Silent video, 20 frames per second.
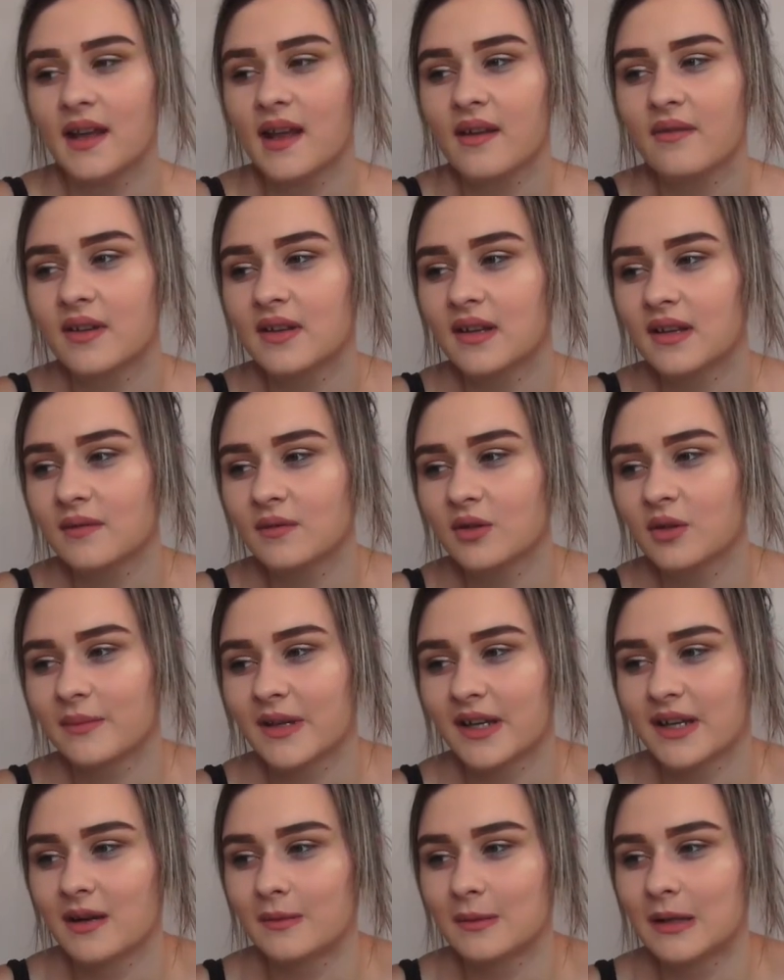even like not
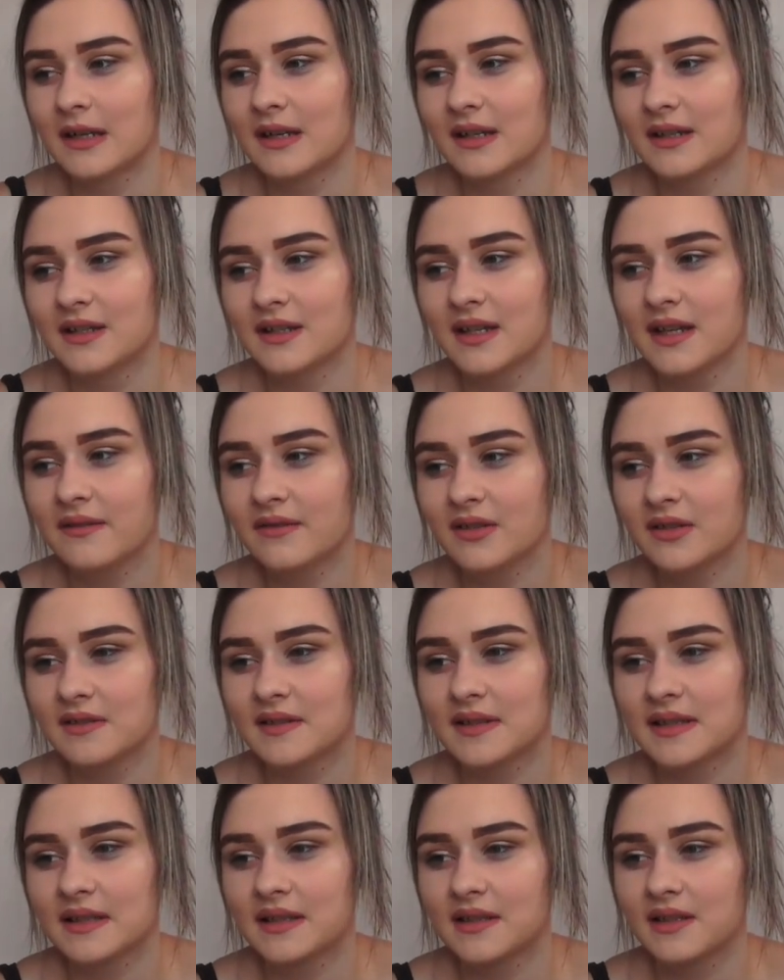makeup artists, even
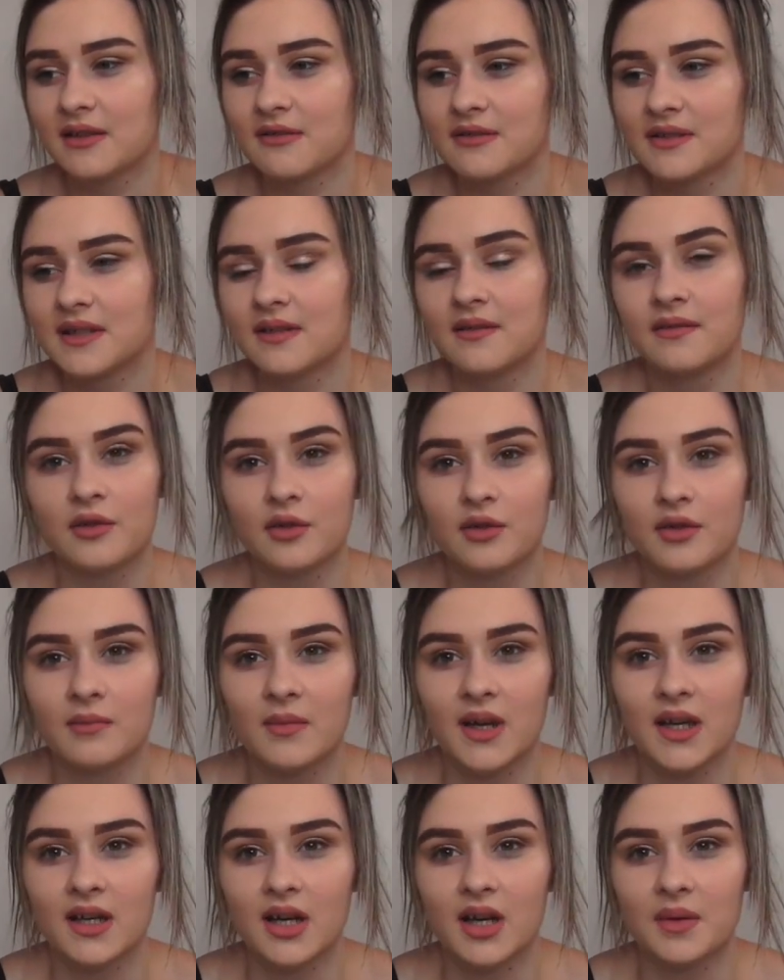just like girls that are good at
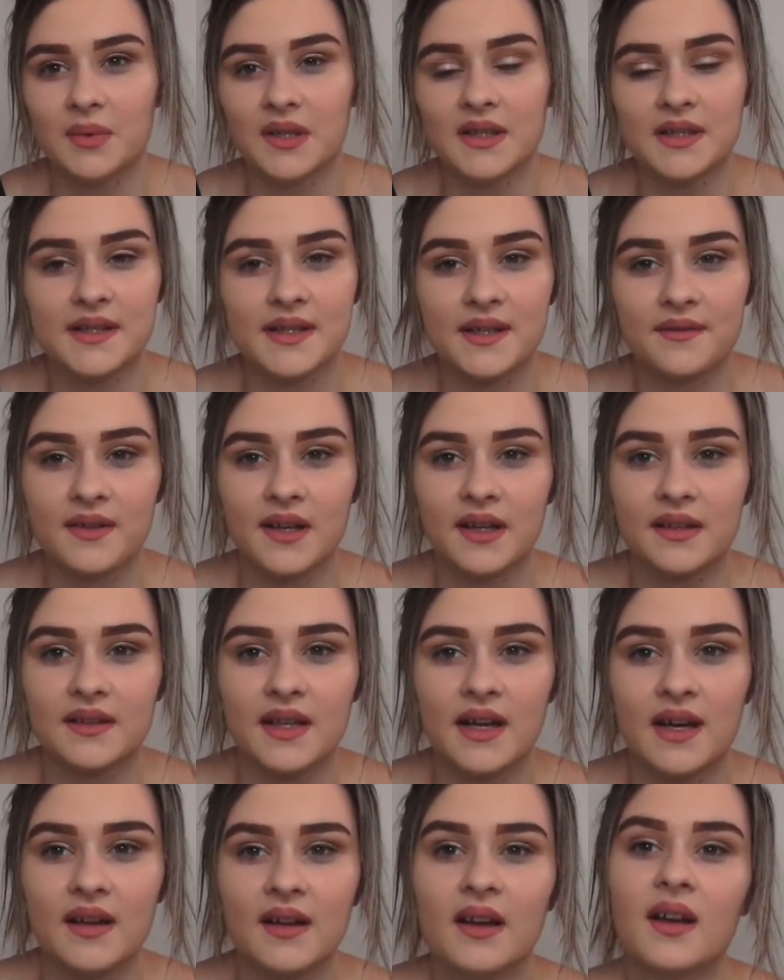makeup and stuff like
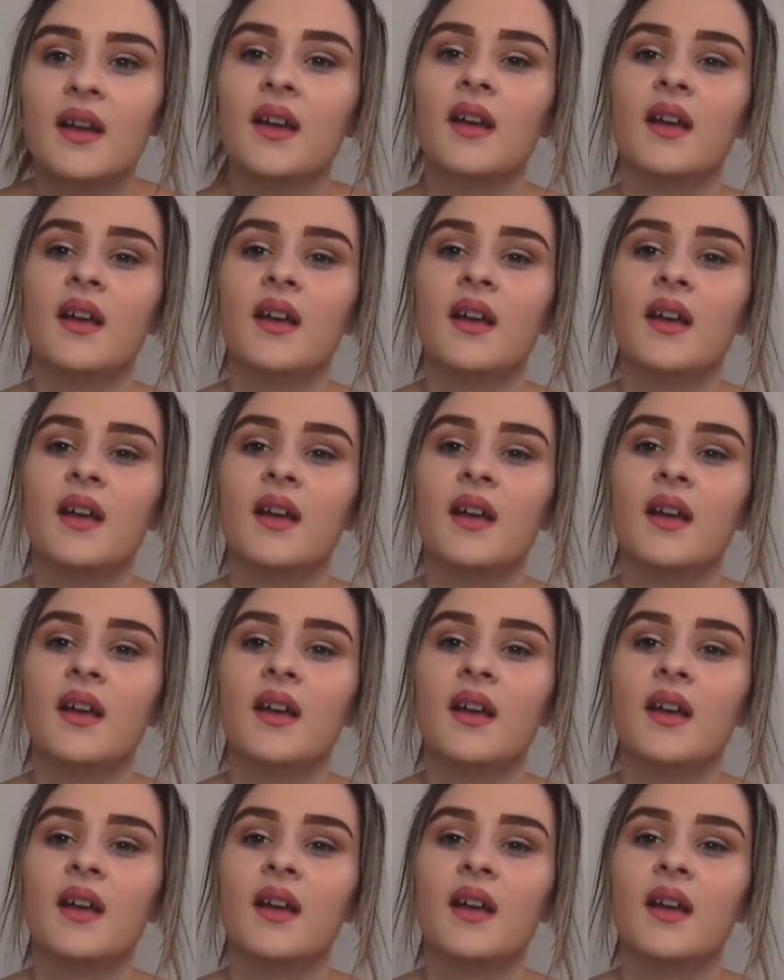that.